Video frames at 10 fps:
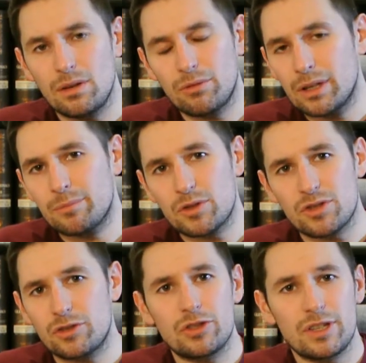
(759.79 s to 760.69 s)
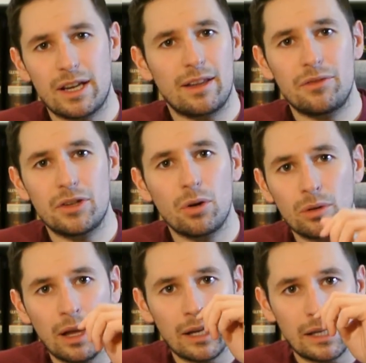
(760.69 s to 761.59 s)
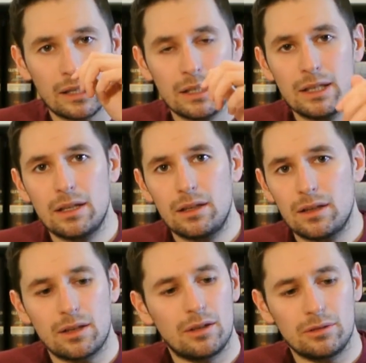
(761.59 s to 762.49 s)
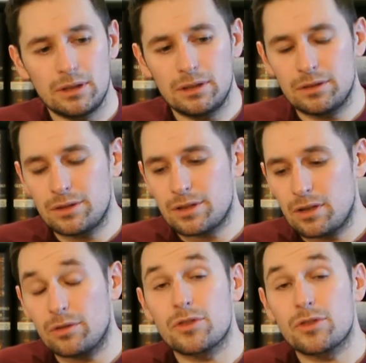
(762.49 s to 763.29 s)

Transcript: Right? Just to get, if you don't like coal Islers,